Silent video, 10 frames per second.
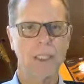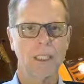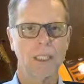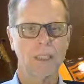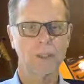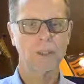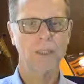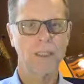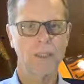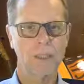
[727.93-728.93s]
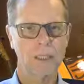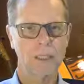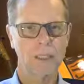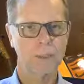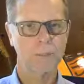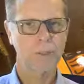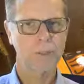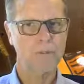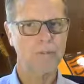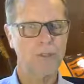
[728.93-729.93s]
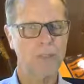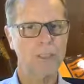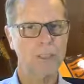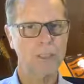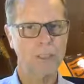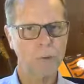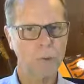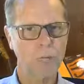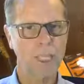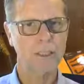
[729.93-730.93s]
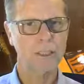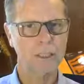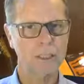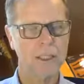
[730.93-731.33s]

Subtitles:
It's also this experience of heaviness and groundedness.